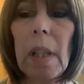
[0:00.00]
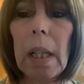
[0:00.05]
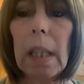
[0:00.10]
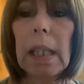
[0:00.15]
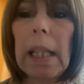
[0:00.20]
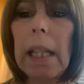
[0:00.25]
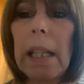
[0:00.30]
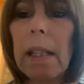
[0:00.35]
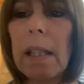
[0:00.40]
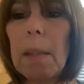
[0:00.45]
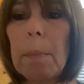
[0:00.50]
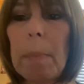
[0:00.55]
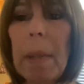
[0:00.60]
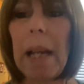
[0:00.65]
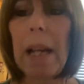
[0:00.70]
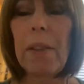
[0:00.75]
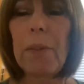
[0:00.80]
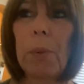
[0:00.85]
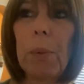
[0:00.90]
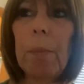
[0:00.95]
the kids'
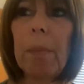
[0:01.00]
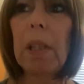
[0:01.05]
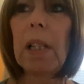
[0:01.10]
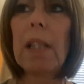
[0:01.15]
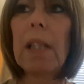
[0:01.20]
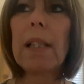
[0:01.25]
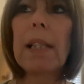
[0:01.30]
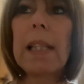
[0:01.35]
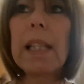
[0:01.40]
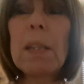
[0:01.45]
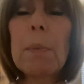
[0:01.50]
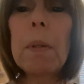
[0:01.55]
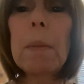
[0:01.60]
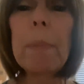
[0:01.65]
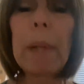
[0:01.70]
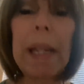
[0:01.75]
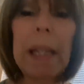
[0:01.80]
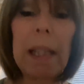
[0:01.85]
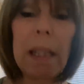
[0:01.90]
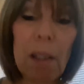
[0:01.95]
bathroom because it's been
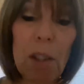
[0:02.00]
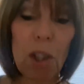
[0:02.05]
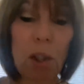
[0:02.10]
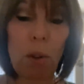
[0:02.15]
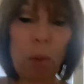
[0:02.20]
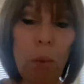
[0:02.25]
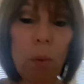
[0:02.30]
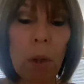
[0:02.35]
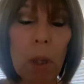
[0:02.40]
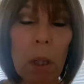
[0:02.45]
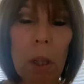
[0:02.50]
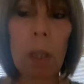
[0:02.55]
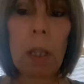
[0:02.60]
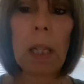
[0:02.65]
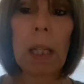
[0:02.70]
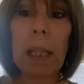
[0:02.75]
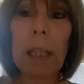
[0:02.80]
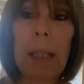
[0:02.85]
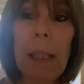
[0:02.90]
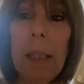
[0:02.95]
painted too
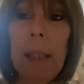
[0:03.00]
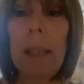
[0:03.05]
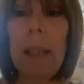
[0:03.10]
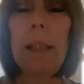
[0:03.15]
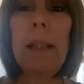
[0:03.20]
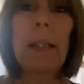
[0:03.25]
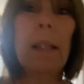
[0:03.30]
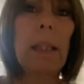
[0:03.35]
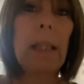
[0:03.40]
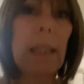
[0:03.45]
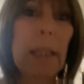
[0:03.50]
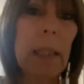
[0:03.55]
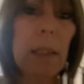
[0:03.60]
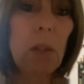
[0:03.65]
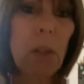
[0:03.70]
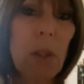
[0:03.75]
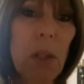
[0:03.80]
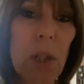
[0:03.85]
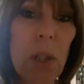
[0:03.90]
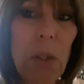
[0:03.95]
and it
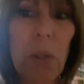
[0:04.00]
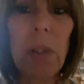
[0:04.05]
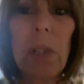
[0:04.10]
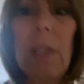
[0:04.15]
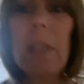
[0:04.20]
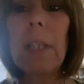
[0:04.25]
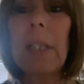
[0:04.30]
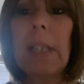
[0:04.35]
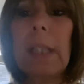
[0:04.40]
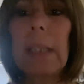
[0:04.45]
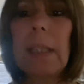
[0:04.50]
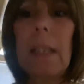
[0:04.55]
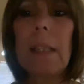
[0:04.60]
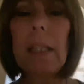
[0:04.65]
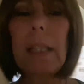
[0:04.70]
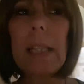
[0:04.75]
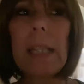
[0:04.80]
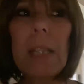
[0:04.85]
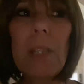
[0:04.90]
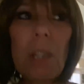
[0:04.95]
looks good. It's
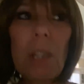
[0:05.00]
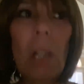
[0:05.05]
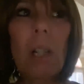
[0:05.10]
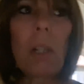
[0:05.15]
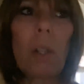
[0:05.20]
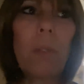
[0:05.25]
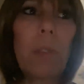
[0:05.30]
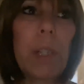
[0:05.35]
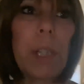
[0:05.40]
gonna get dark over